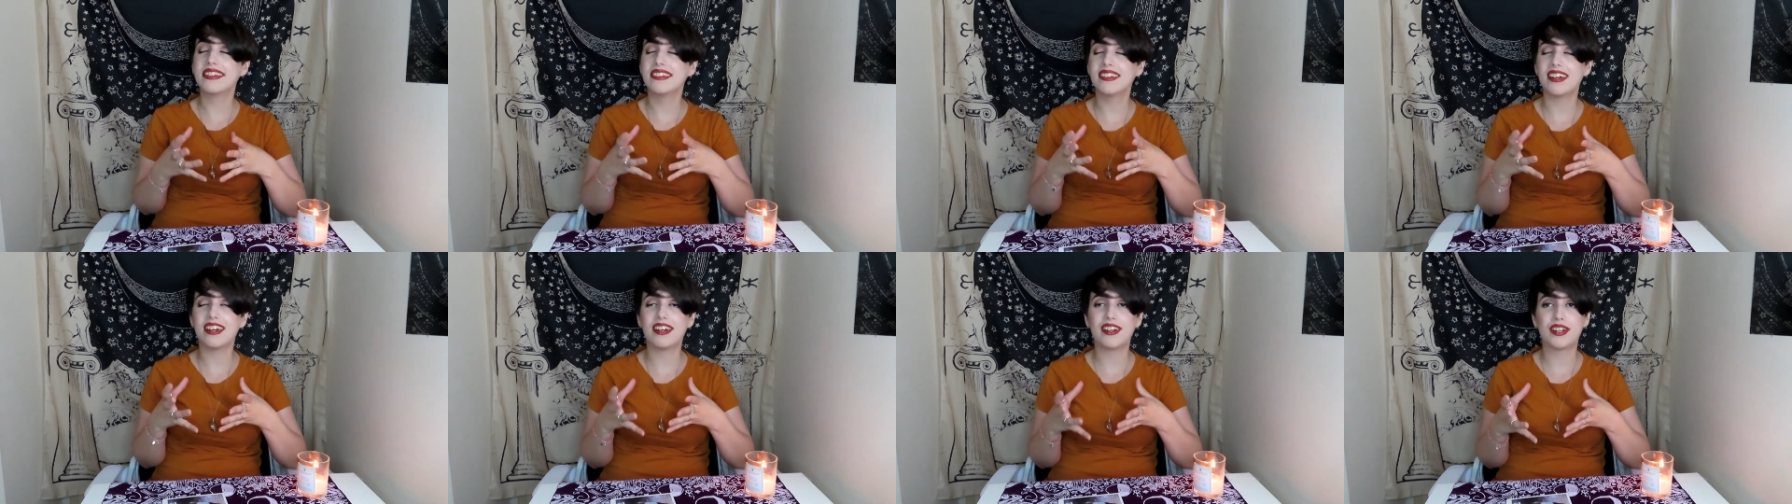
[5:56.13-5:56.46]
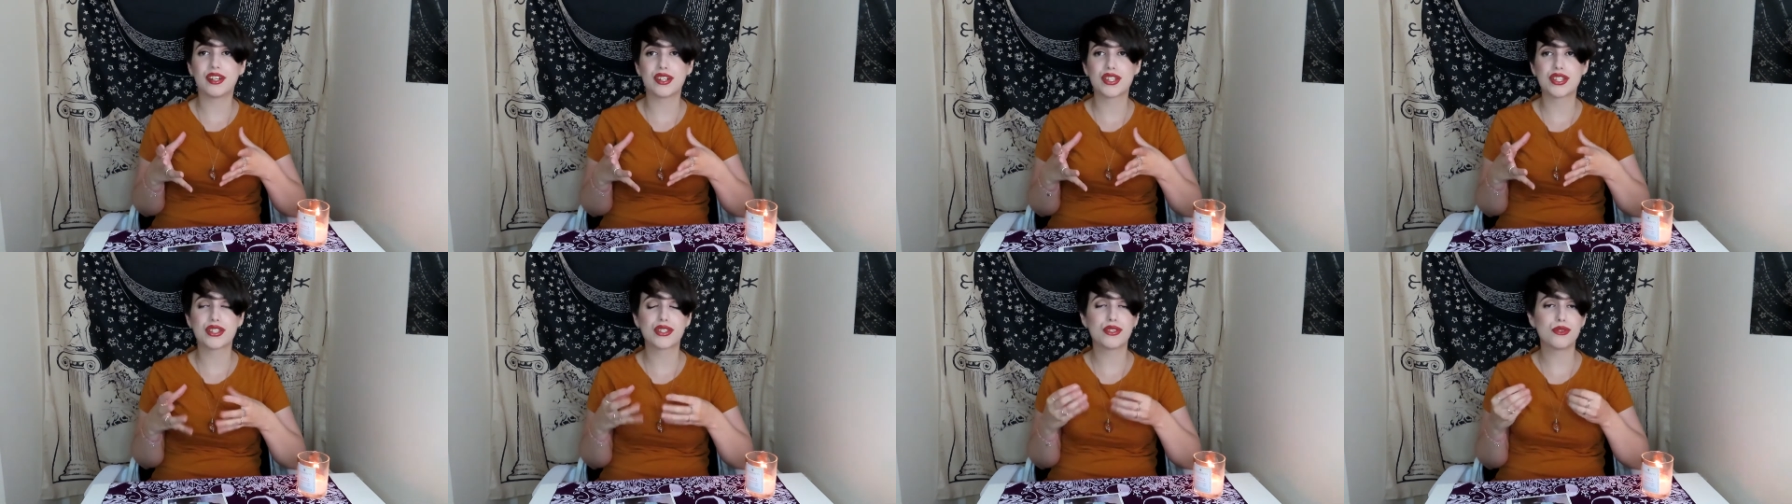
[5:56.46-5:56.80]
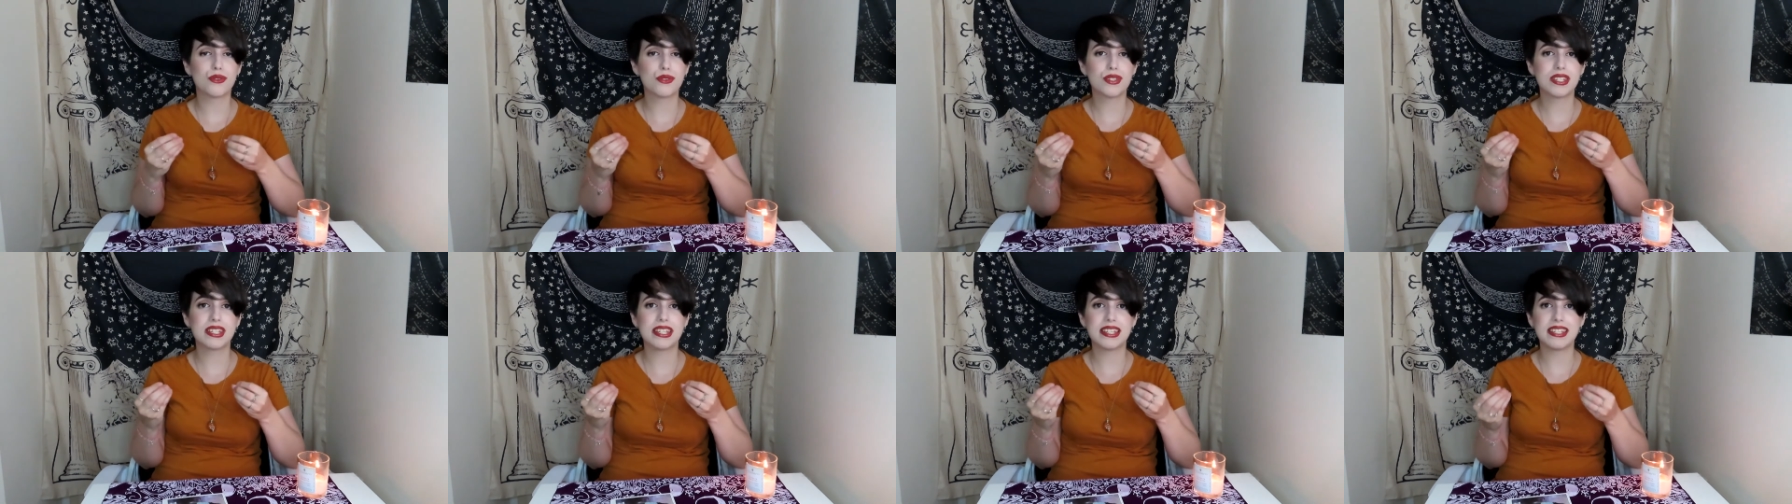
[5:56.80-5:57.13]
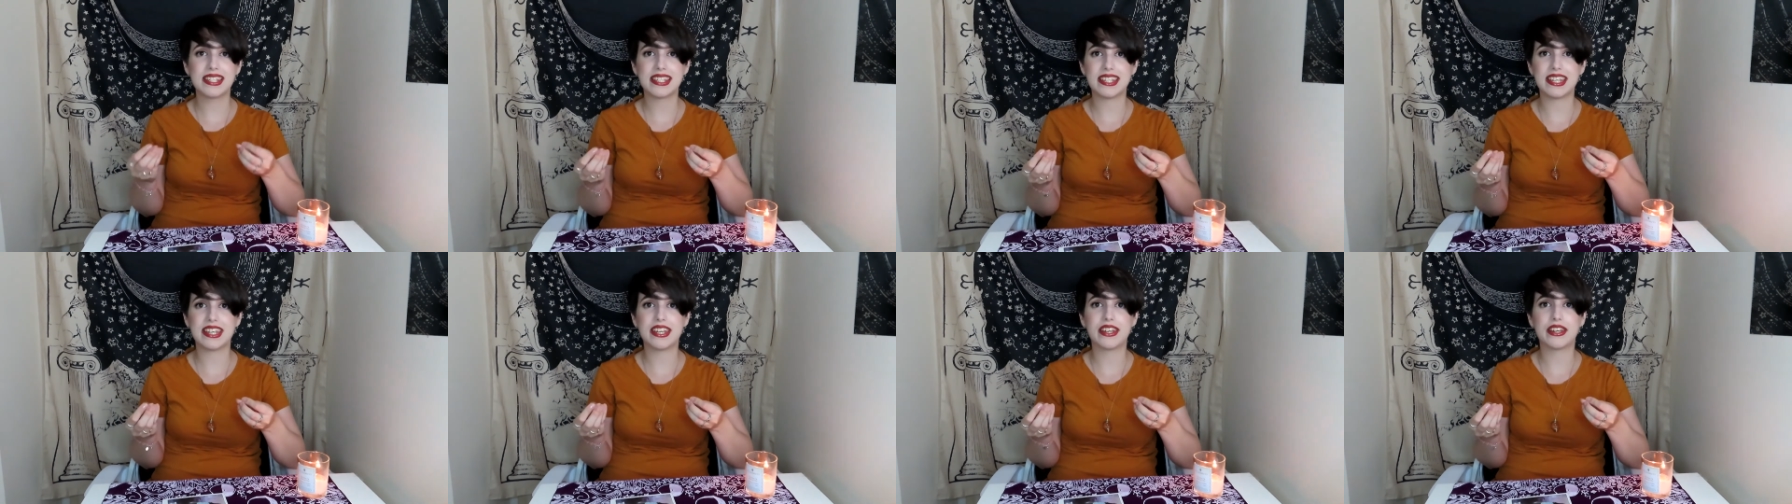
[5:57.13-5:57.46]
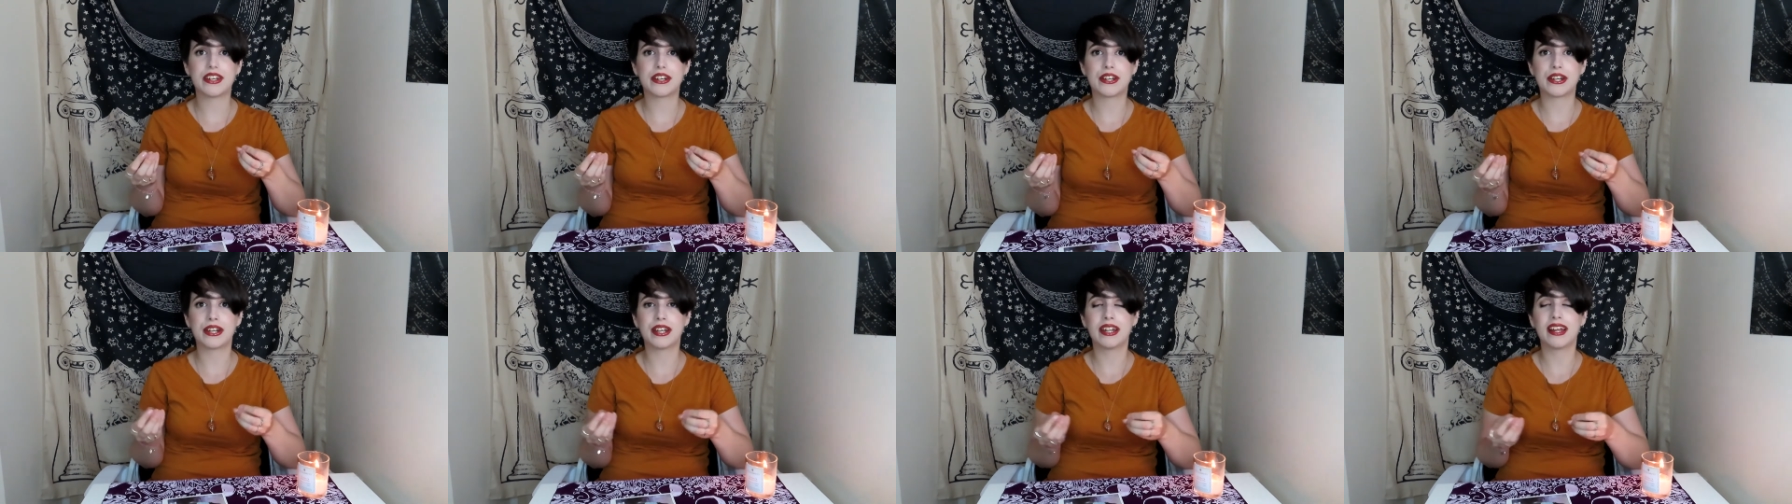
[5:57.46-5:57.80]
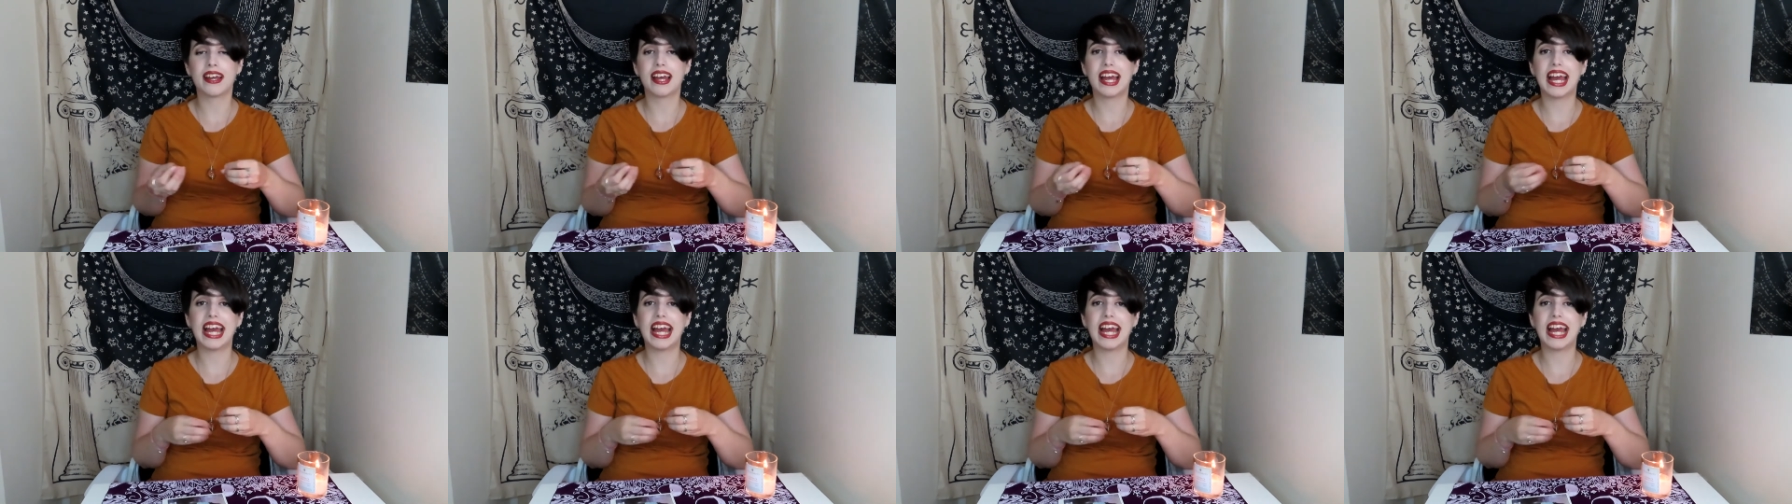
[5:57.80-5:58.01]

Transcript: they are so sincere,